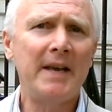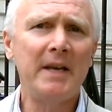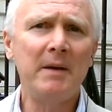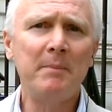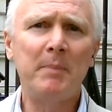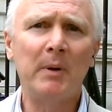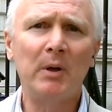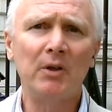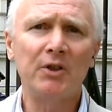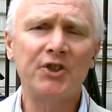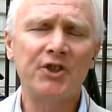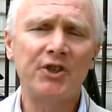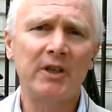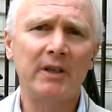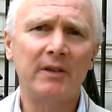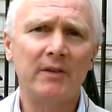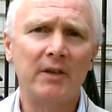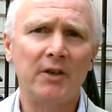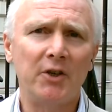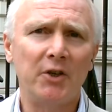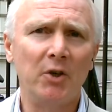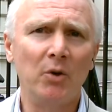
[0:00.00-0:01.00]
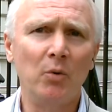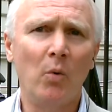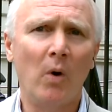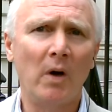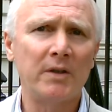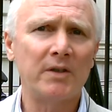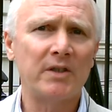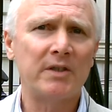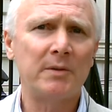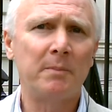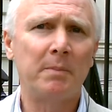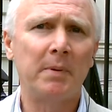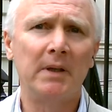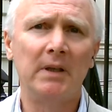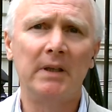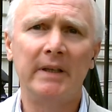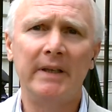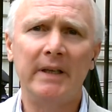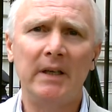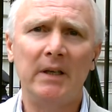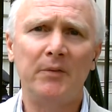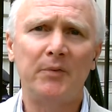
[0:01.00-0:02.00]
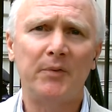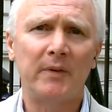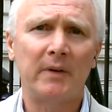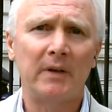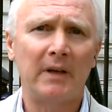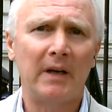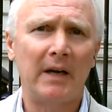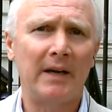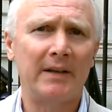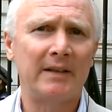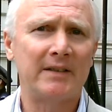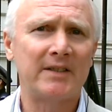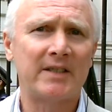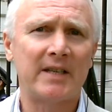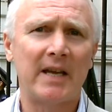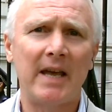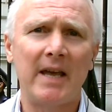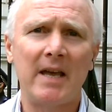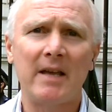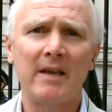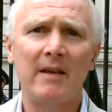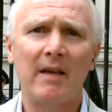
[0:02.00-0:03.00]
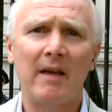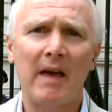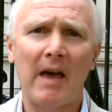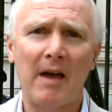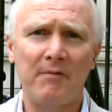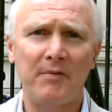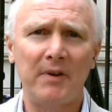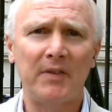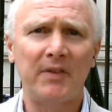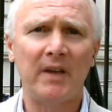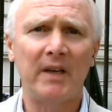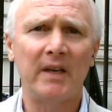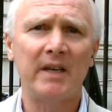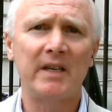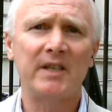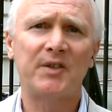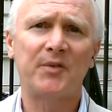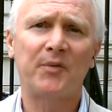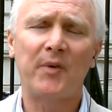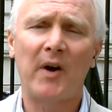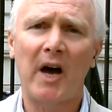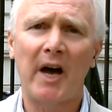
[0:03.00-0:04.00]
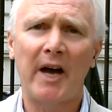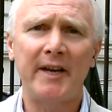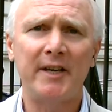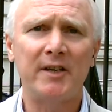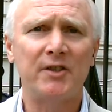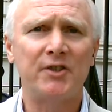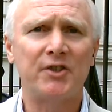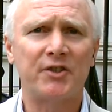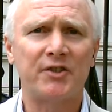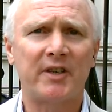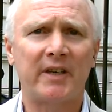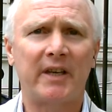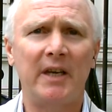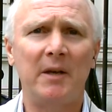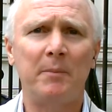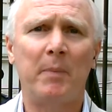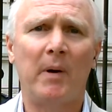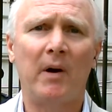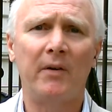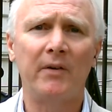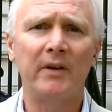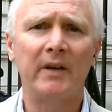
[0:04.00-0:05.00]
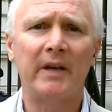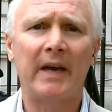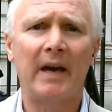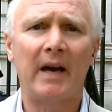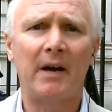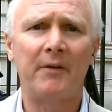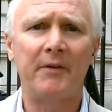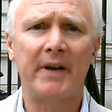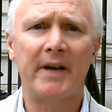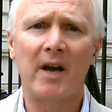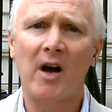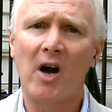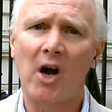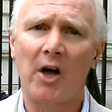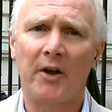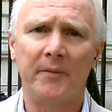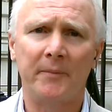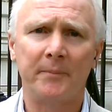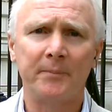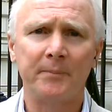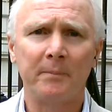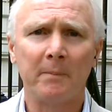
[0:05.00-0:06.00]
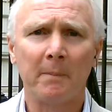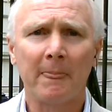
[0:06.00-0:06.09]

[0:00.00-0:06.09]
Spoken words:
any bullshit that you want to believe and saying everything is fine, just keep on carrying on.